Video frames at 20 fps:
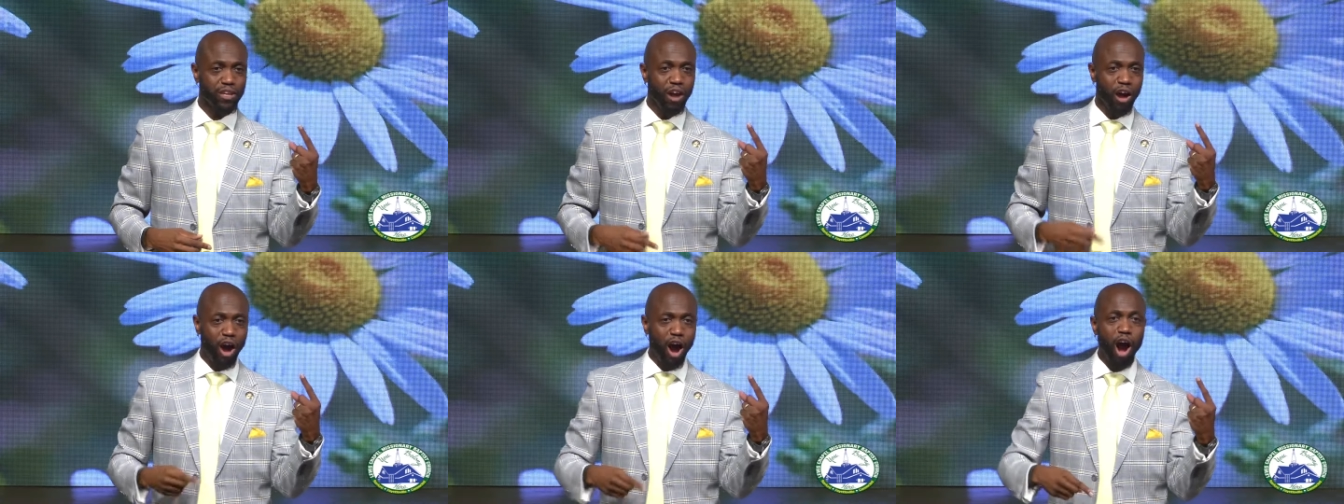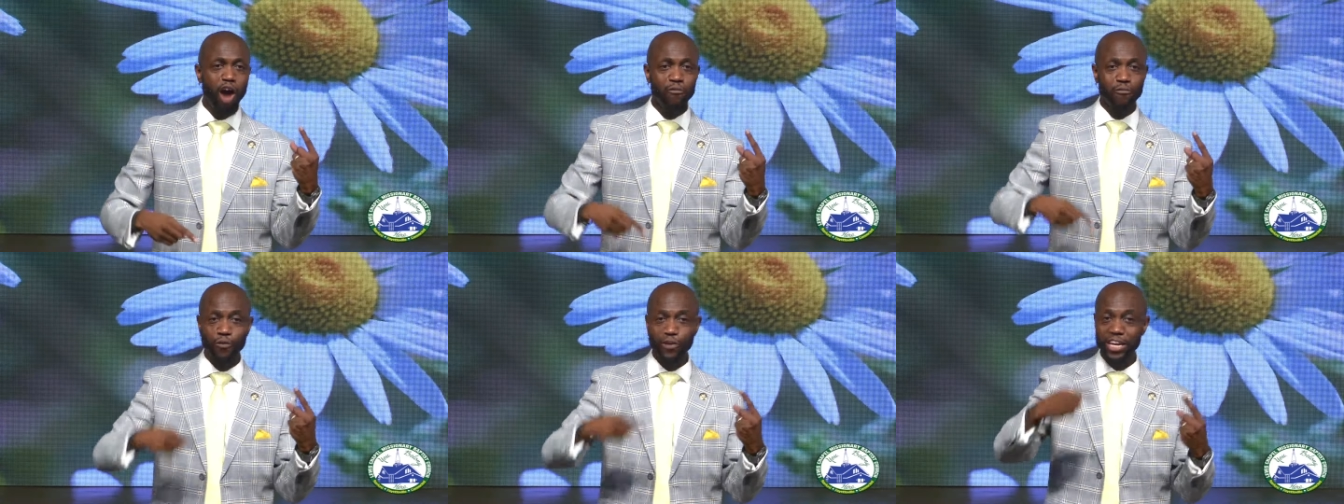
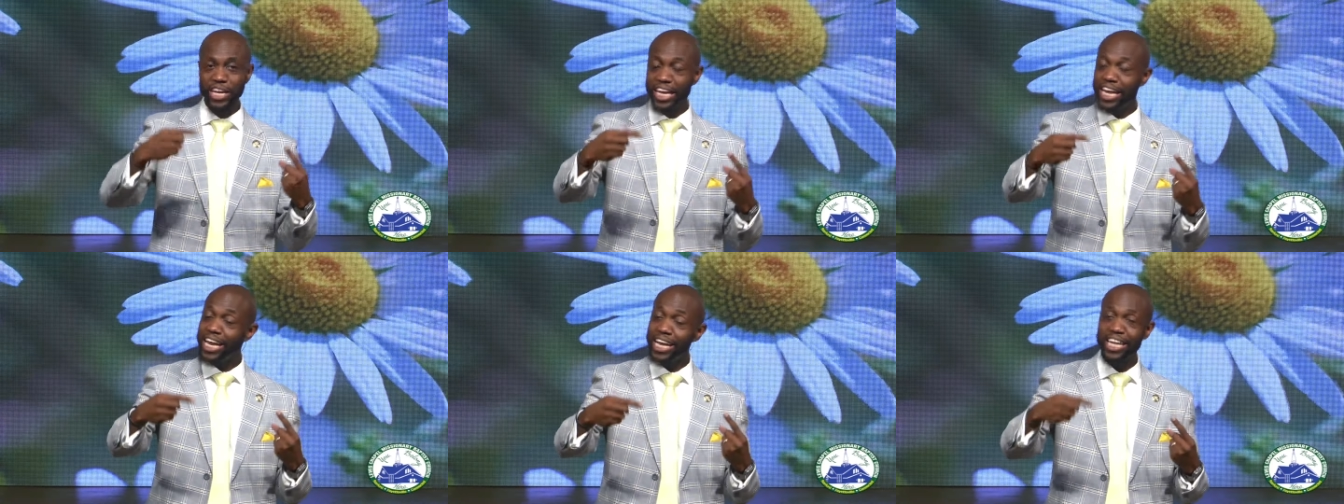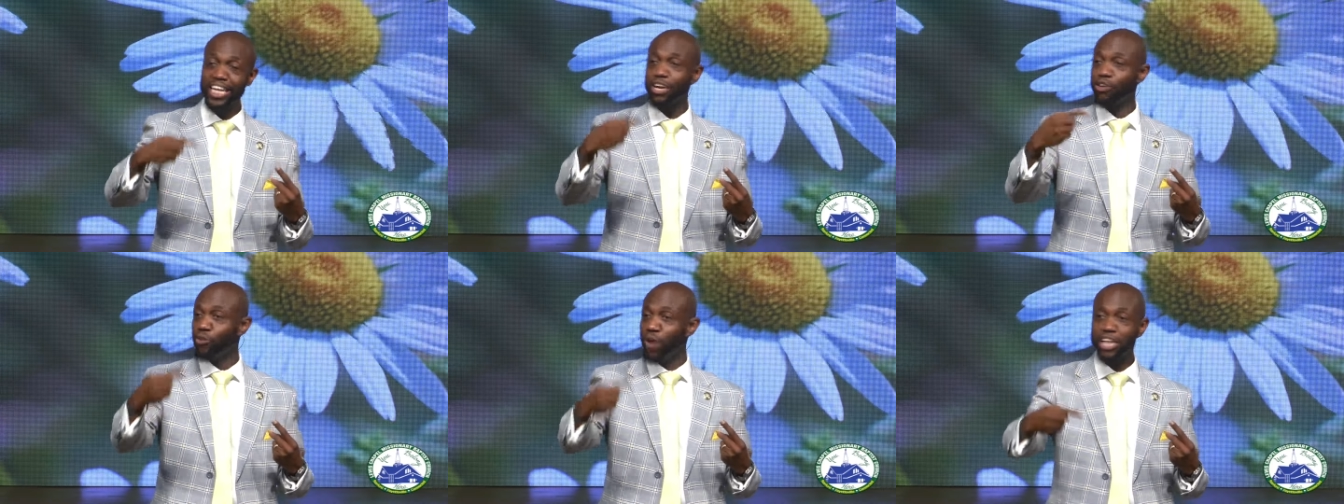offering
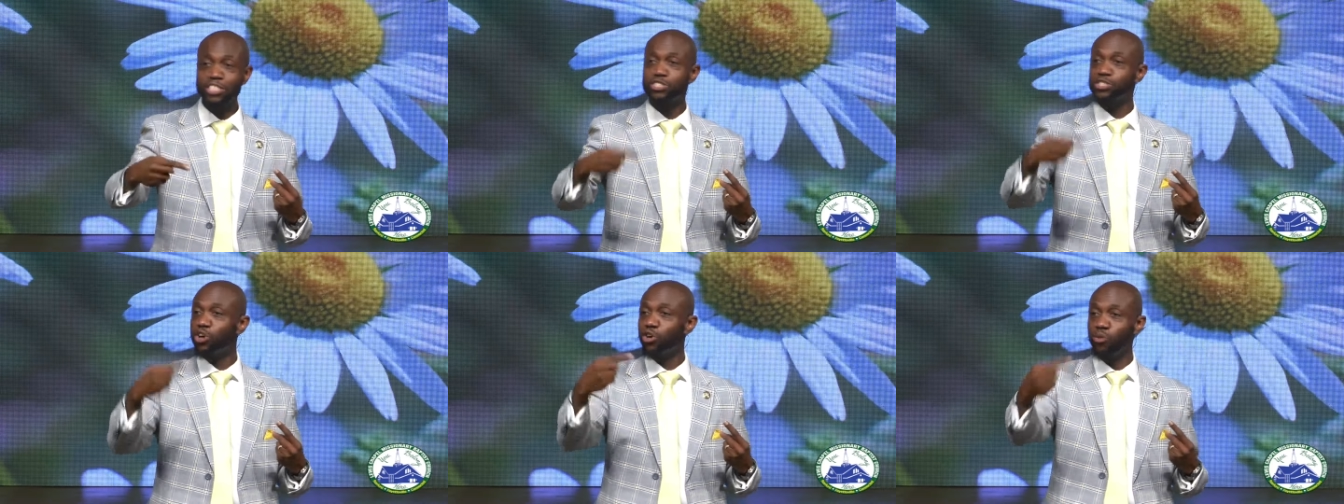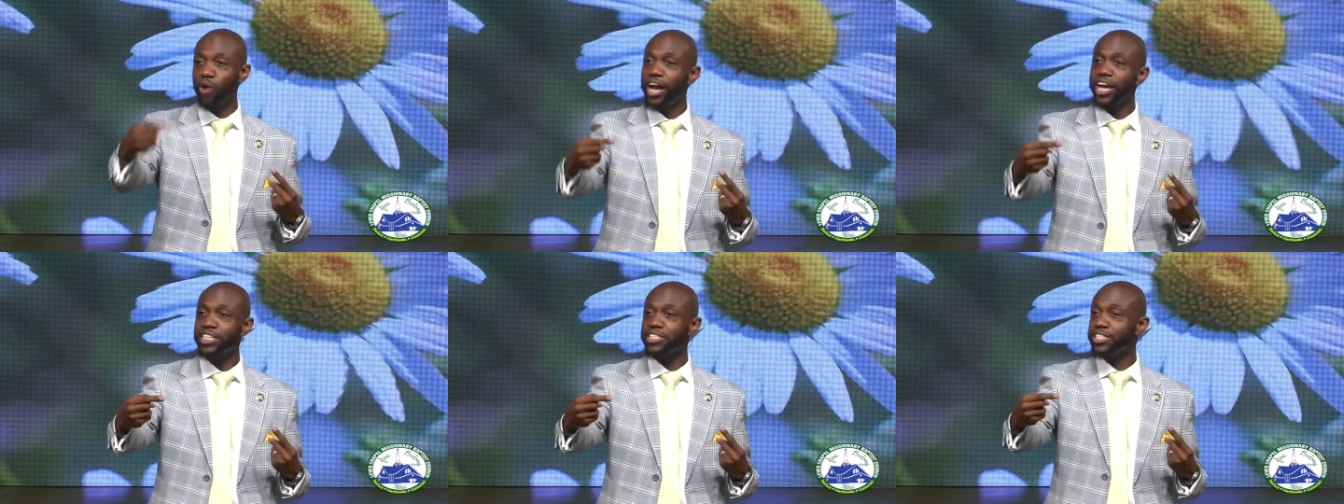healing,
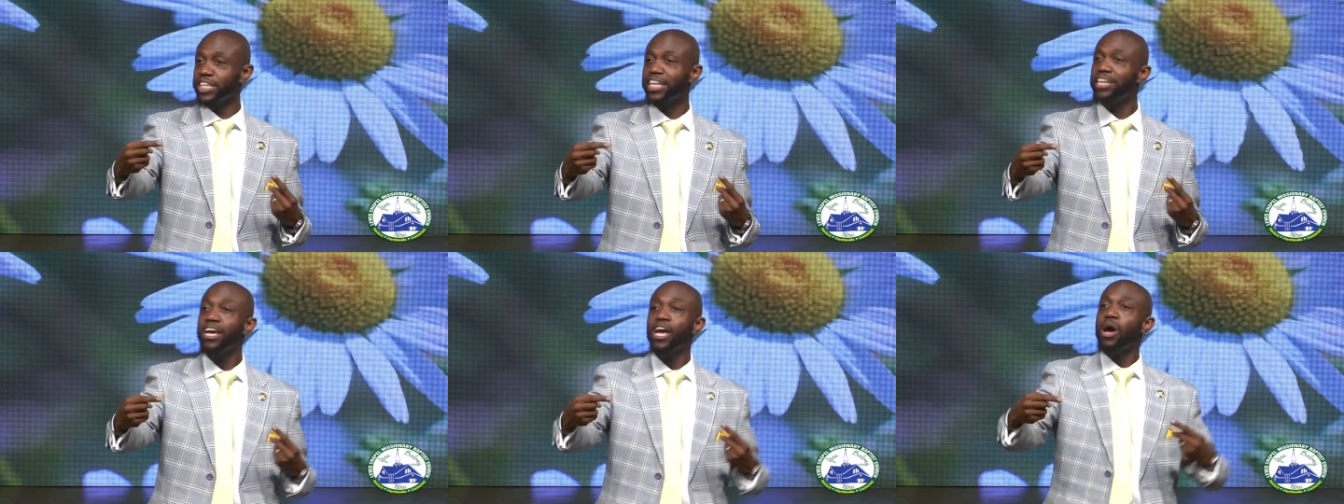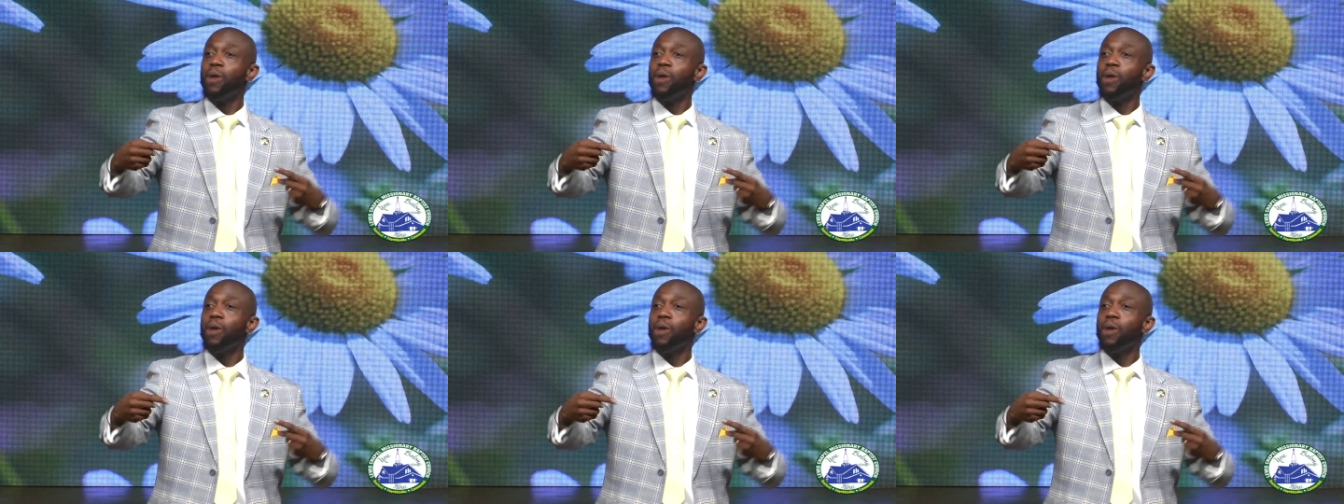restoration,